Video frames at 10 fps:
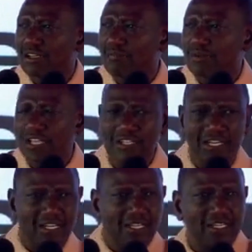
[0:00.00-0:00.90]

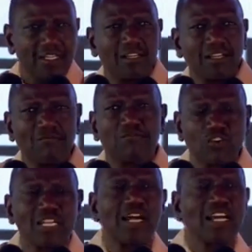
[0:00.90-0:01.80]
brother
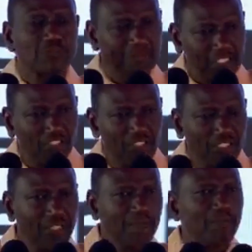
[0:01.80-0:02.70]
Mvuria has
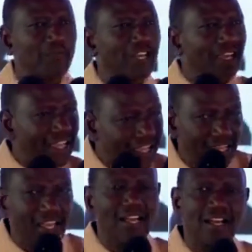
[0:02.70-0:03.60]
mentioned.
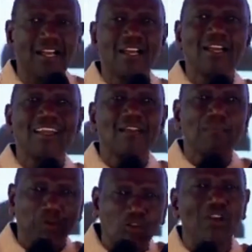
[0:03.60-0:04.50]
Here,
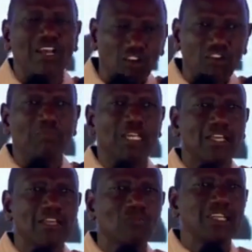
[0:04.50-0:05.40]
blue economy, we